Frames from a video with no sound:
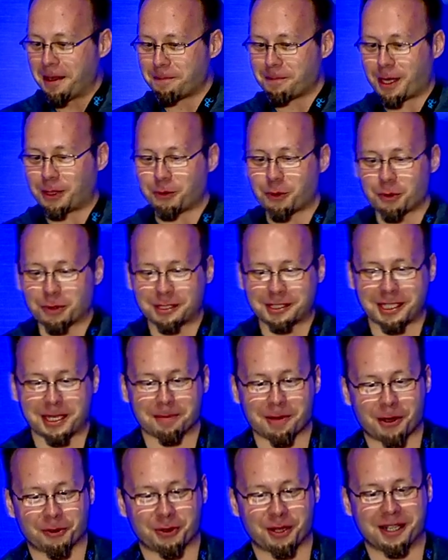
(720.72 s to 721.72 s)
but we will see
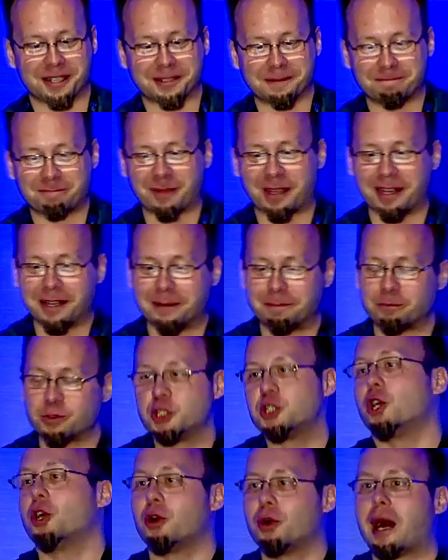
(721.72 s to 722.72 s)
about that.
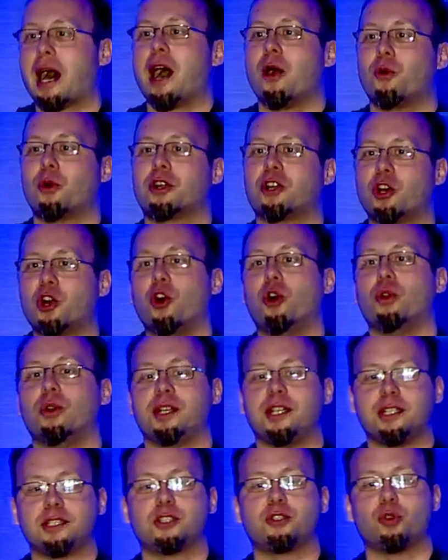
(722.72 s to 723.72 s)
So our goal
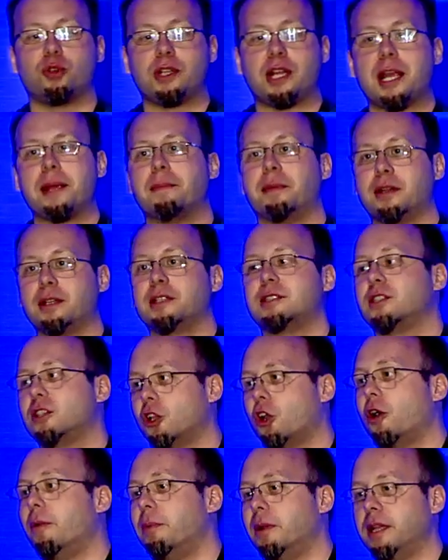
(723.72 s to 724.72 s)
is to enable this
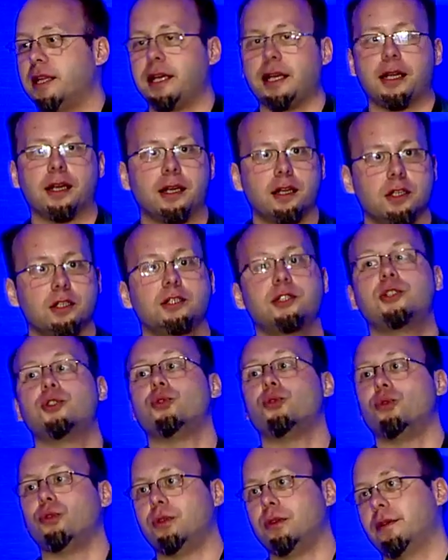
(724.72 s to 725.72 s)
globally
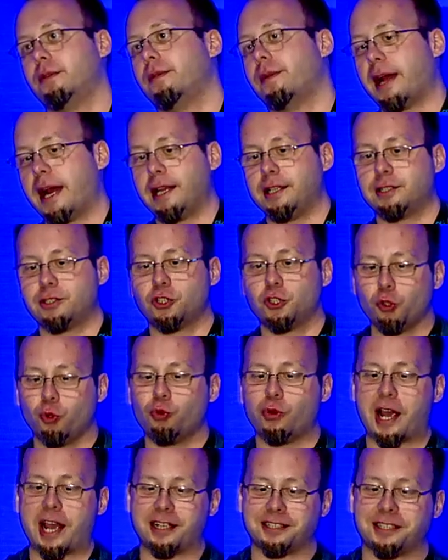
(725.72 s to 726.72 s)
soon, right?
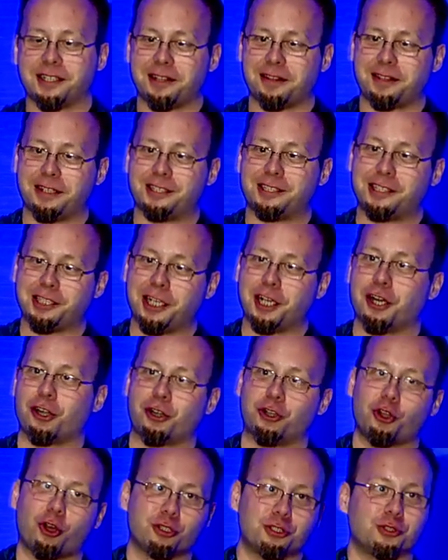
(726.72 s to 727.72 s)
Soon as in this year,
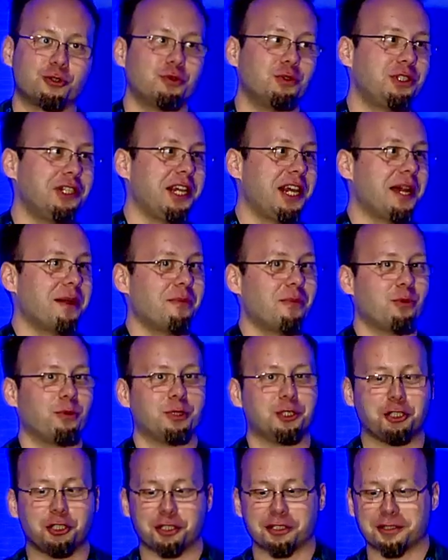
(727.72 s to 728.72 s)
not soon TM,
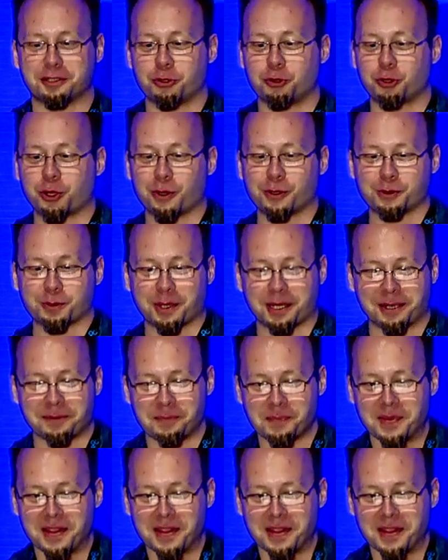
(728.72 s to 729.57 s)
which is who knows when.